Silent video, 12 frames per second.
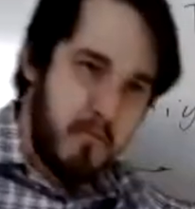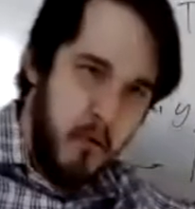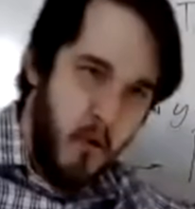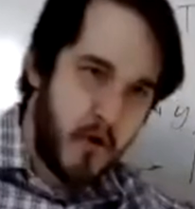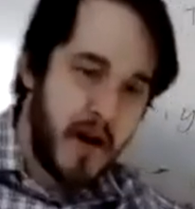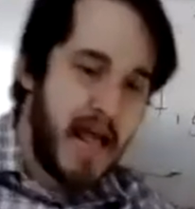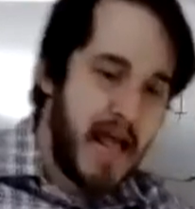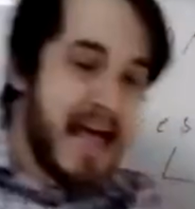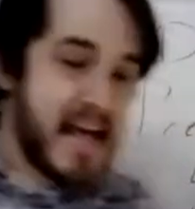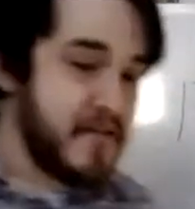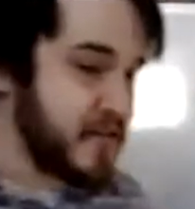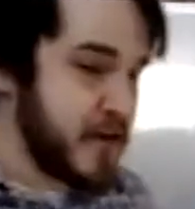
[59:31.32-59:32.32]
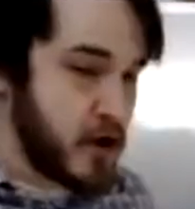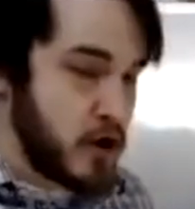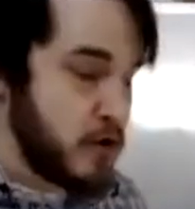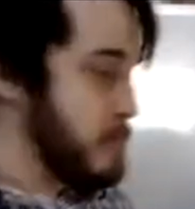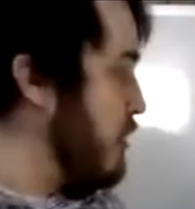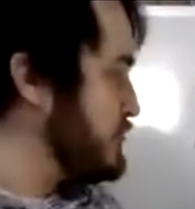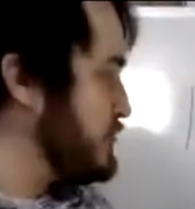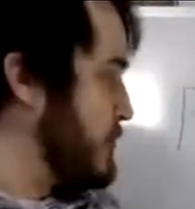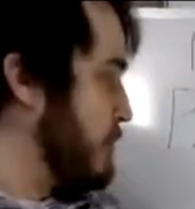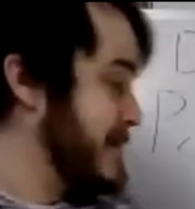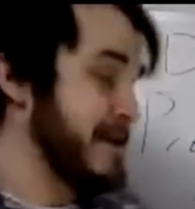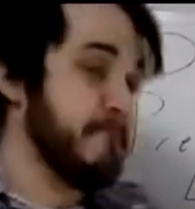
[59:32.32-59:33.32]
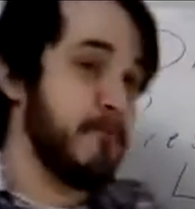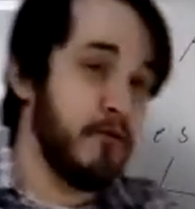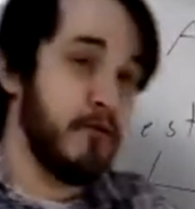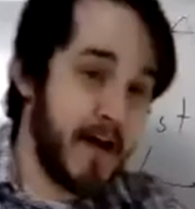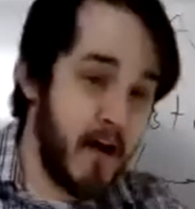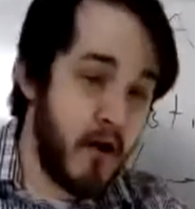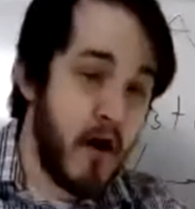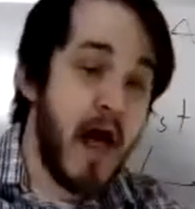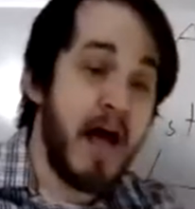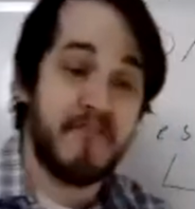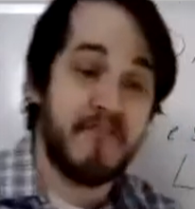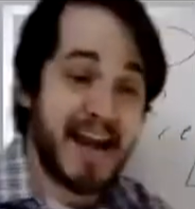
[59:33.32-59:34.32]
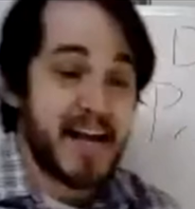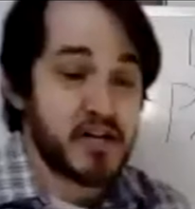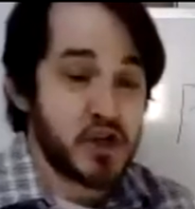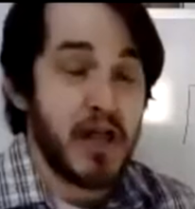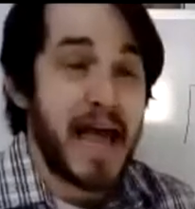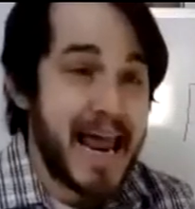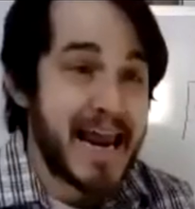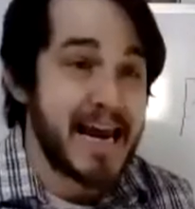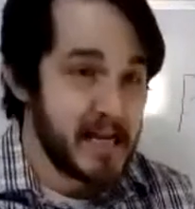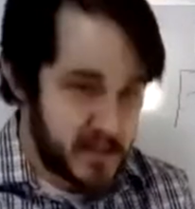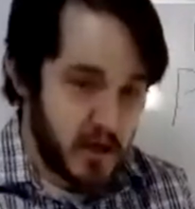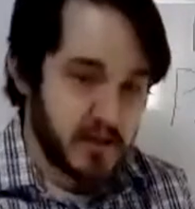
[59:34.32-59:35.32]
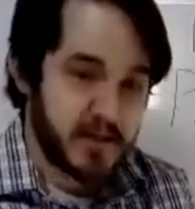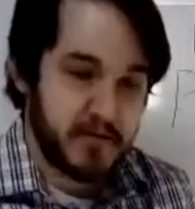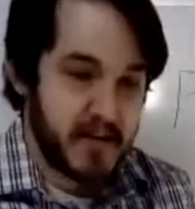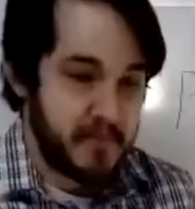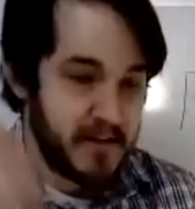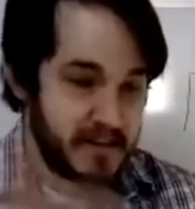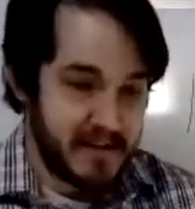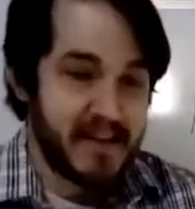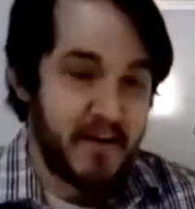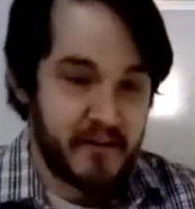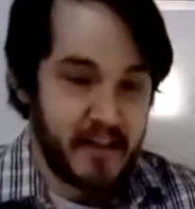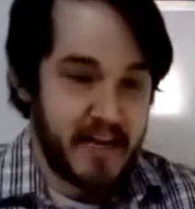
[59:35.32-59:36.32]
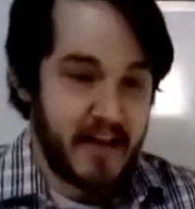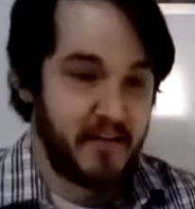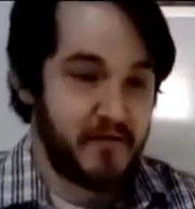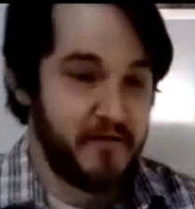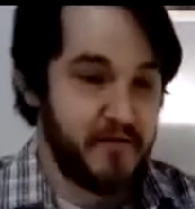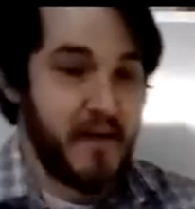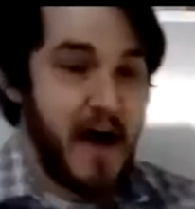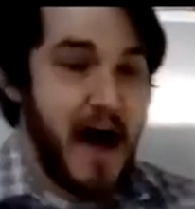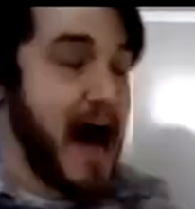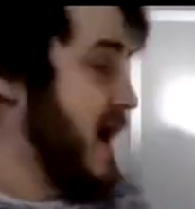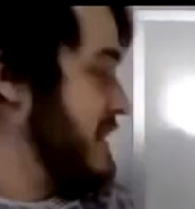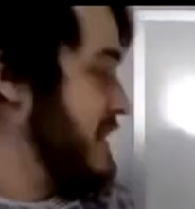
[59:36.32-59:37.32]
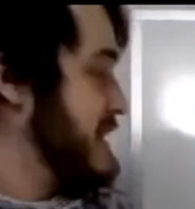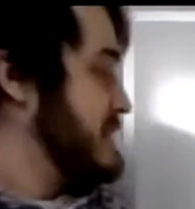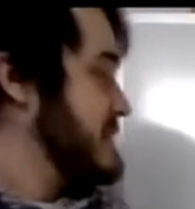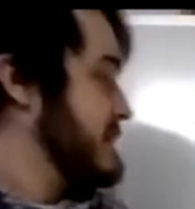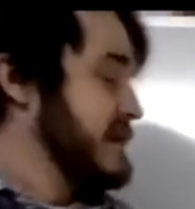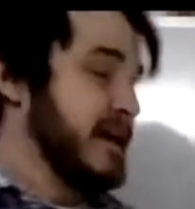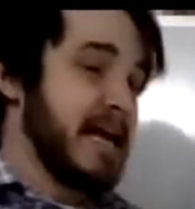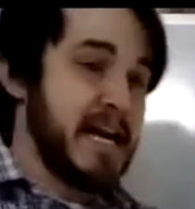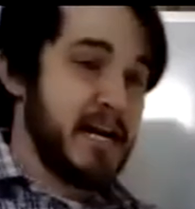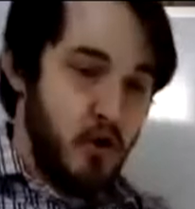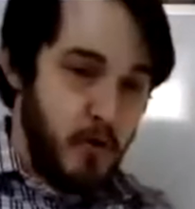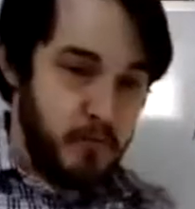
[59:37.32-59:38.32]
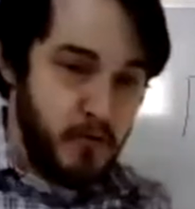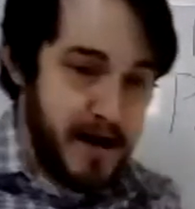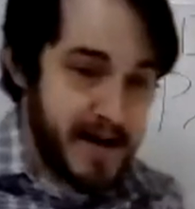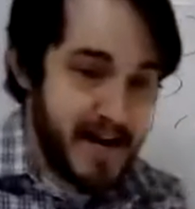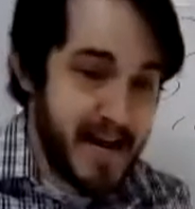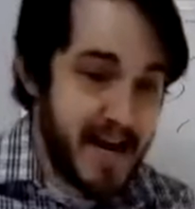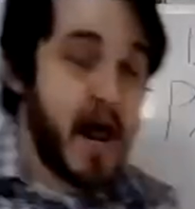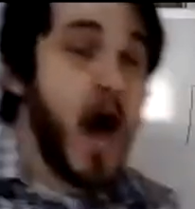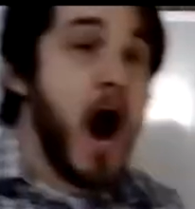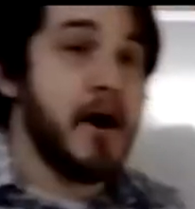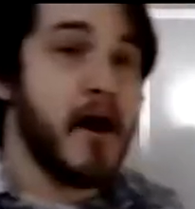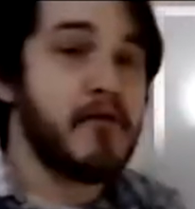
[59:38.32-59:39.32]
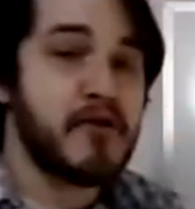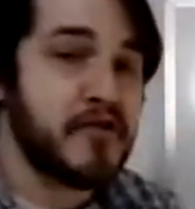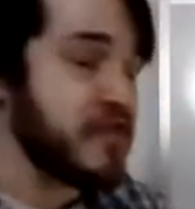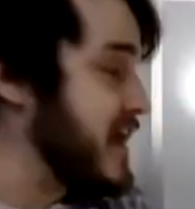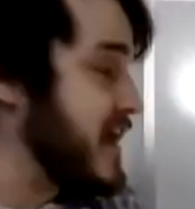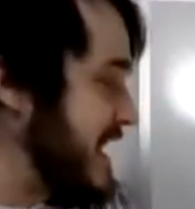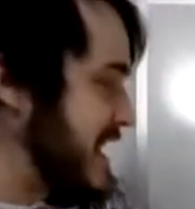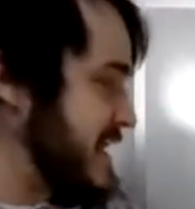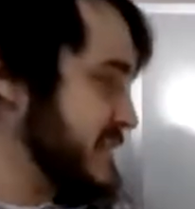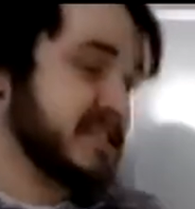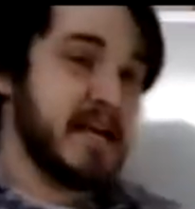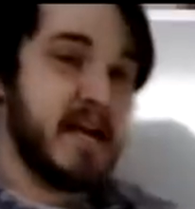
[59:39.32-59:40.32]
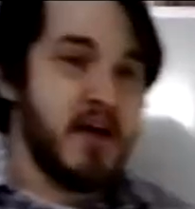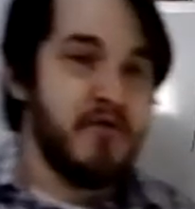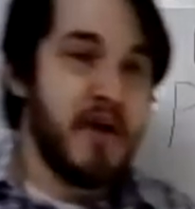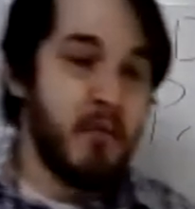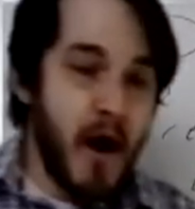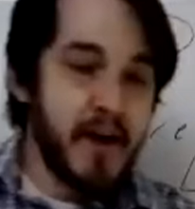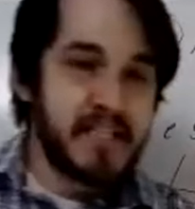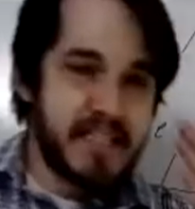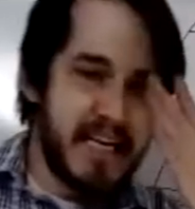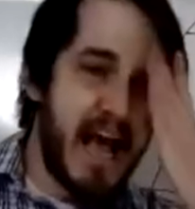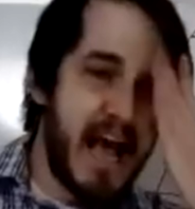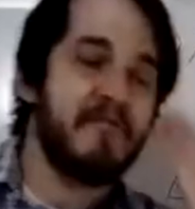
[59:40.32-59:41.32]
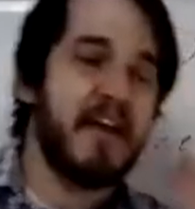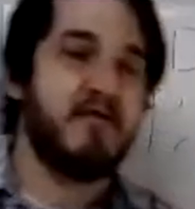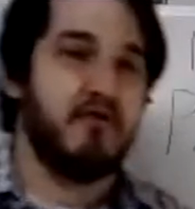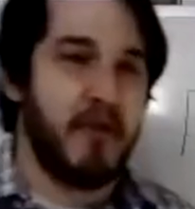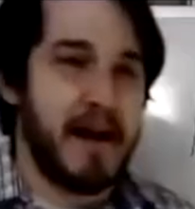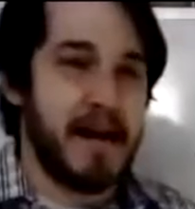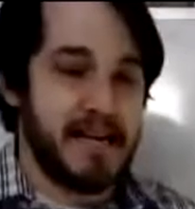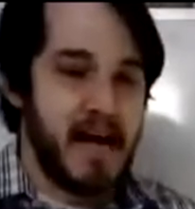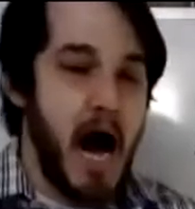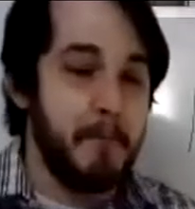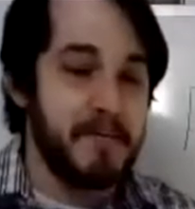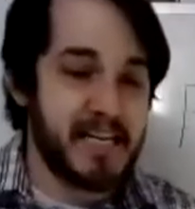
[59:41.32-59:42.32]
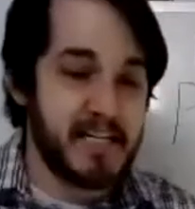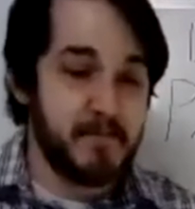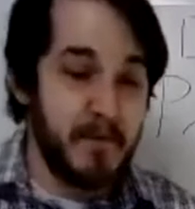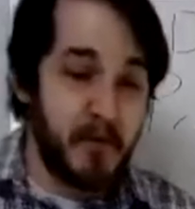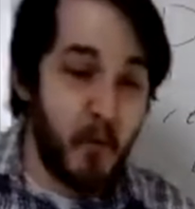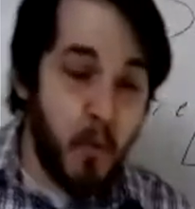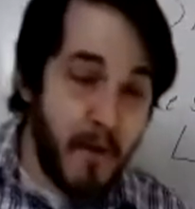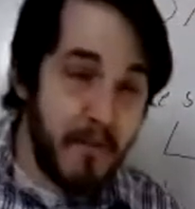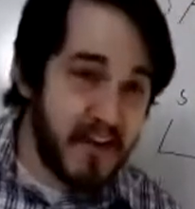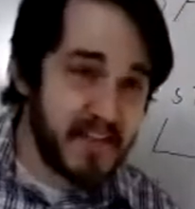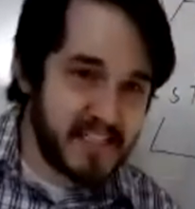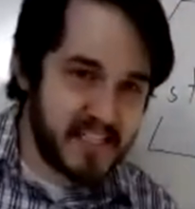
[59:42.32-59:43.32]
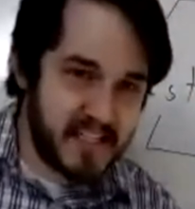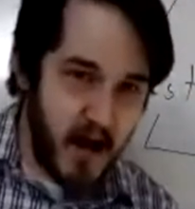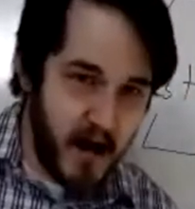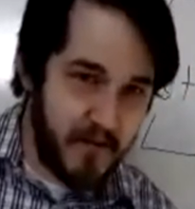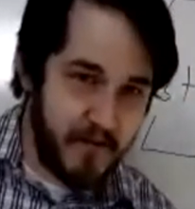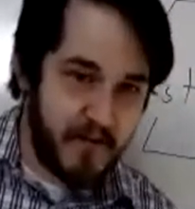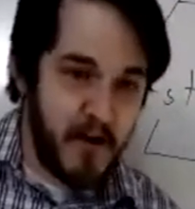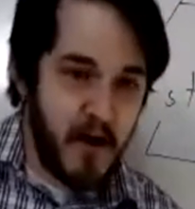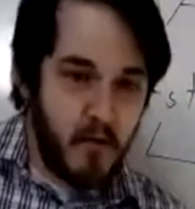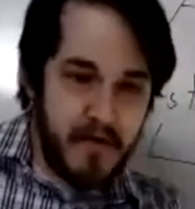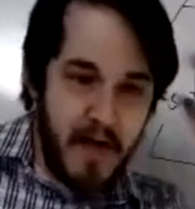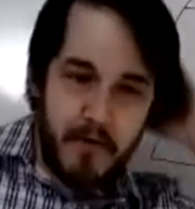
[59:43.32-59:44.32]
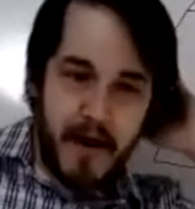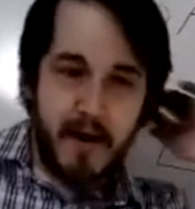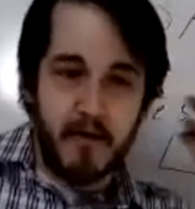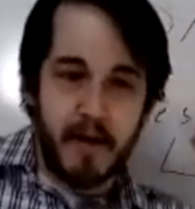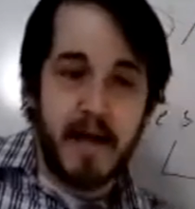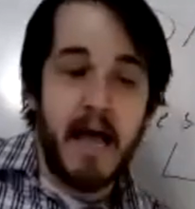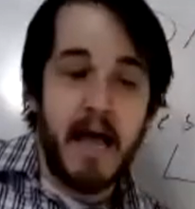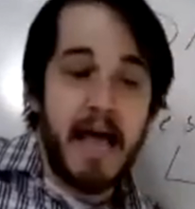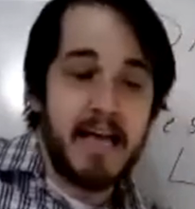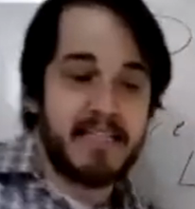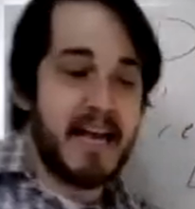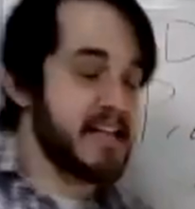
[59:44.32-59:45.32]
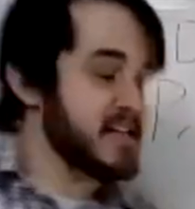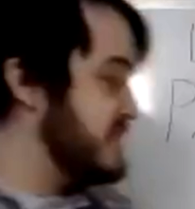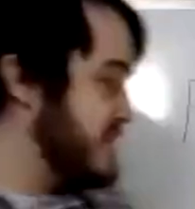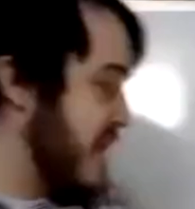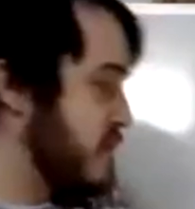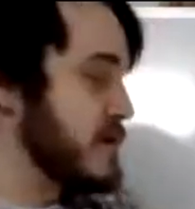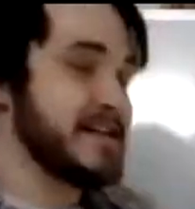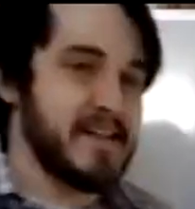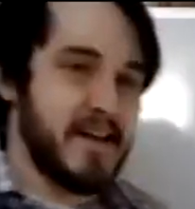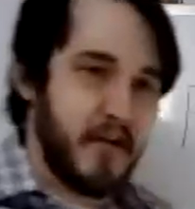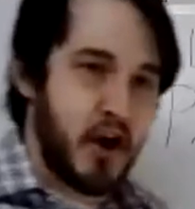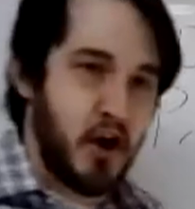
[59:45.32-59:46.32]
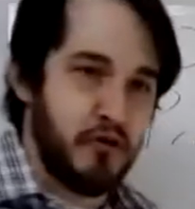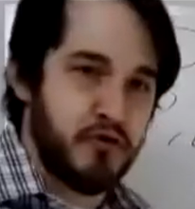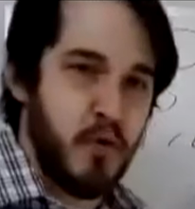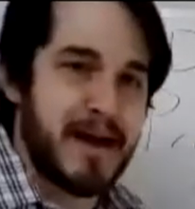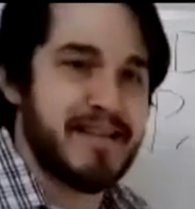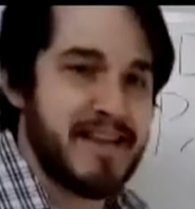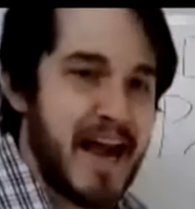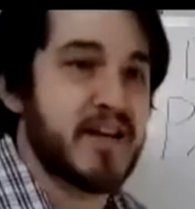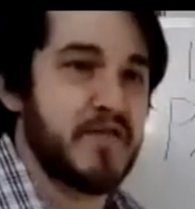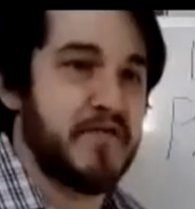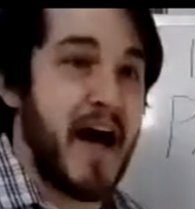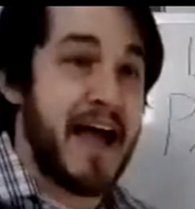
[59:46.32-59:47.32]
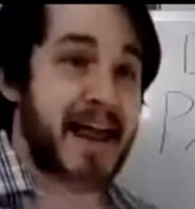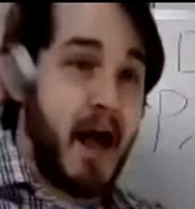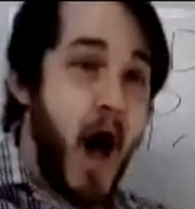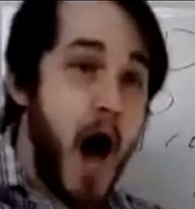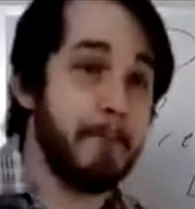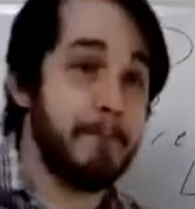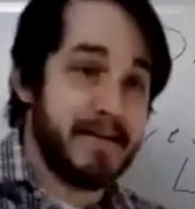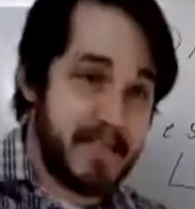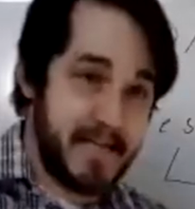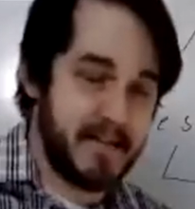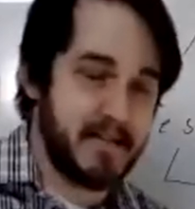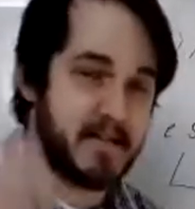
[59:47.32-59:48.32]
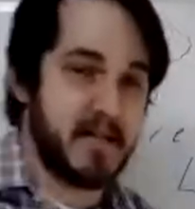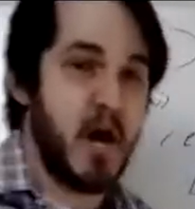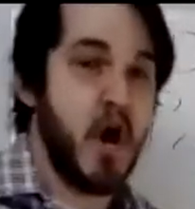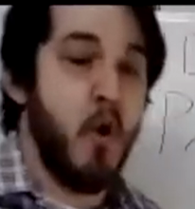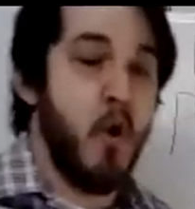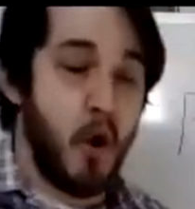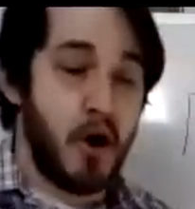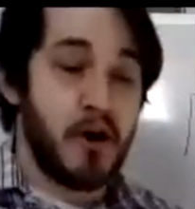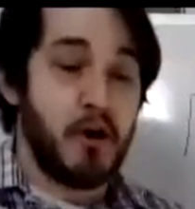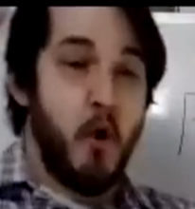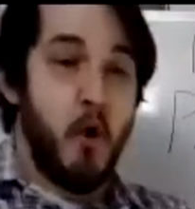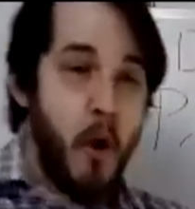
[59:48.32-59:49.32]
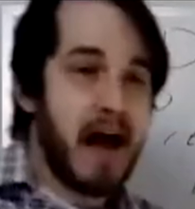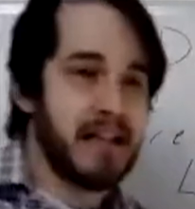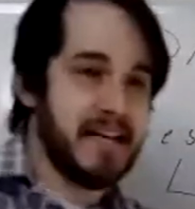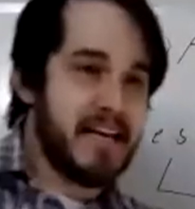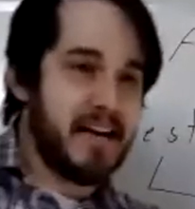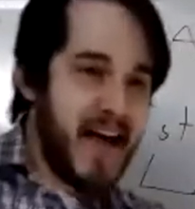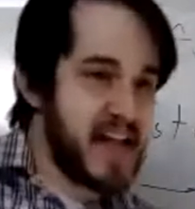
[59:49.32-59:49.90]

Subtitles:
report. If there are multiple people there, financial aid is also something that definitely gets incorporated in. Another thing is they want to see, have they created competence? But the one thing that's tough with that one, Anery, is that it's very difficult to identify competence or quality of